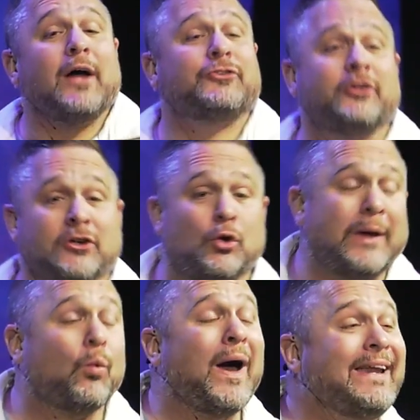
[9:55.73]
watching you.
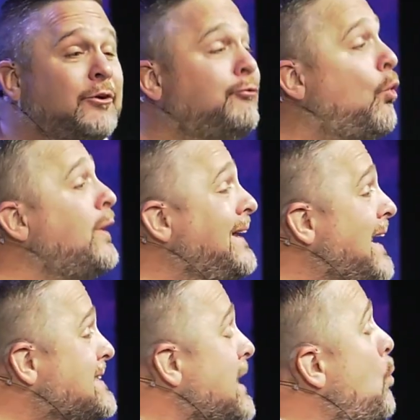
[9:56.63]
He waited 40
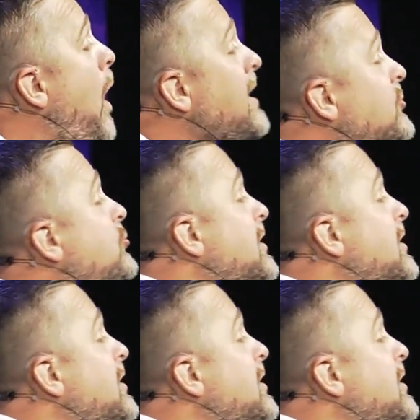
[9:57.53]
days. He watched